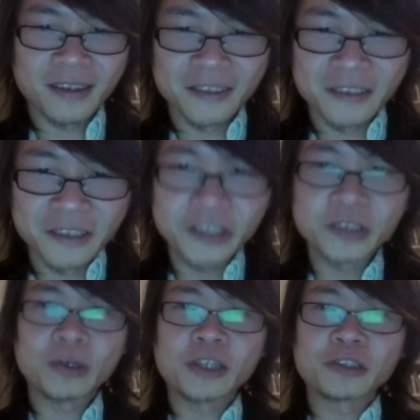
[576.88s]
the
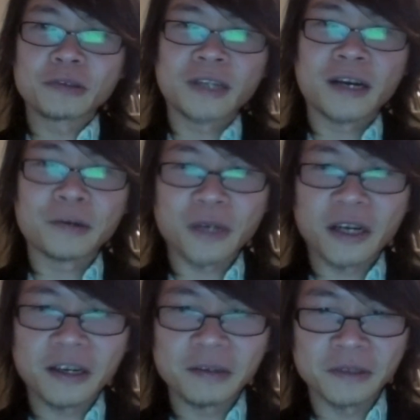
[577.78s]
situation now we are
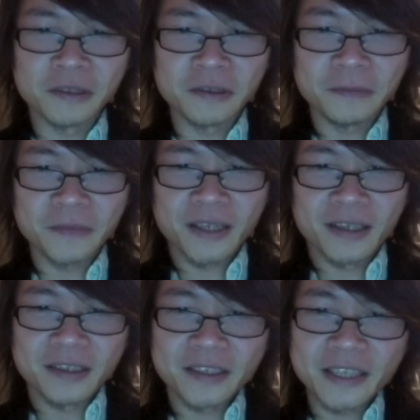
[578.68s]
having
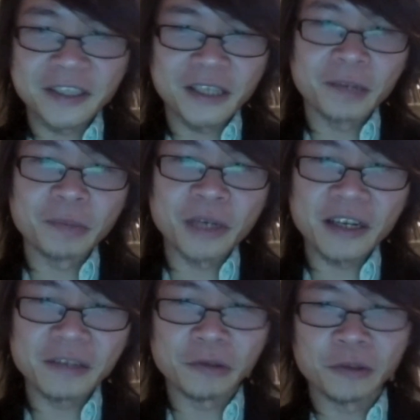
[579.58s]
data
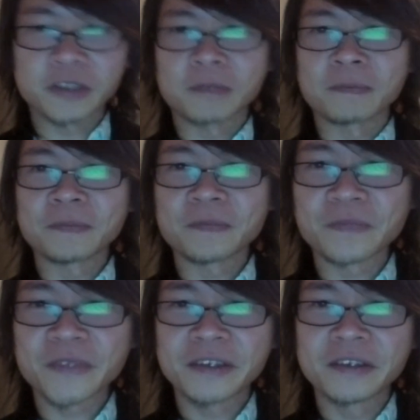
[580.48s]
behaviorism.
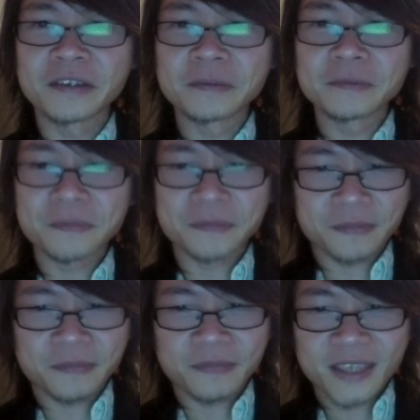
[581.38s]
Mm-hmm.
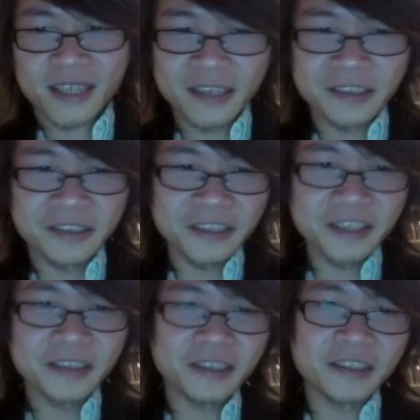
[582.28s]
And
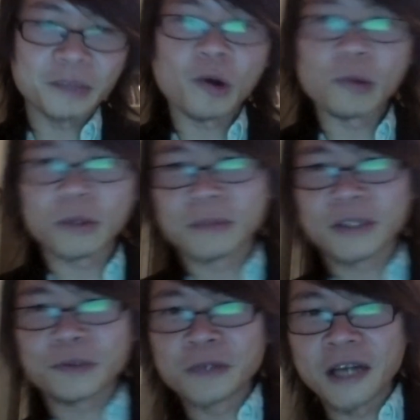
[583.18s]
indeed, it's a problem
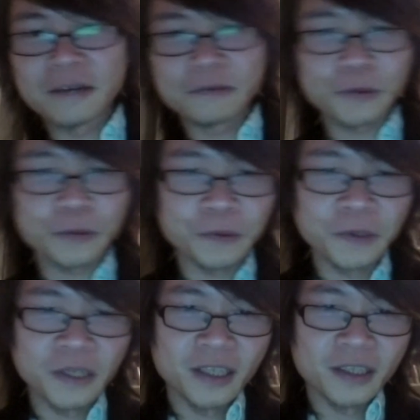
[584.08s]
that we have to,
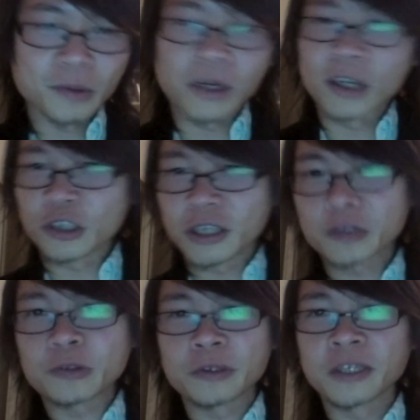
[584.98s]
to address
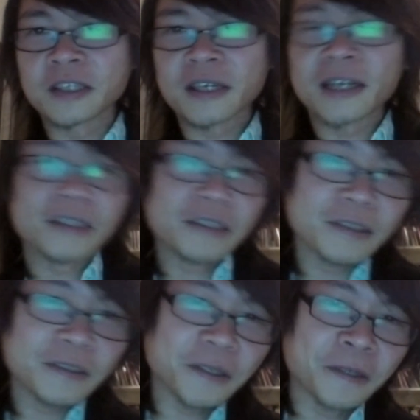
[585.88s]
today. And I
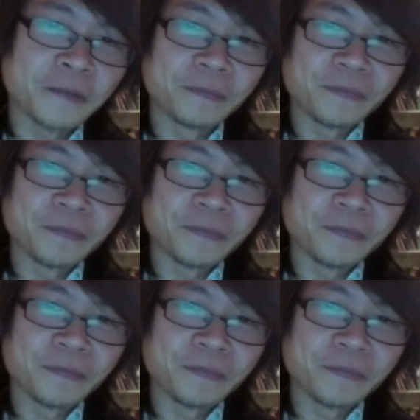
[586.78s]
think uh,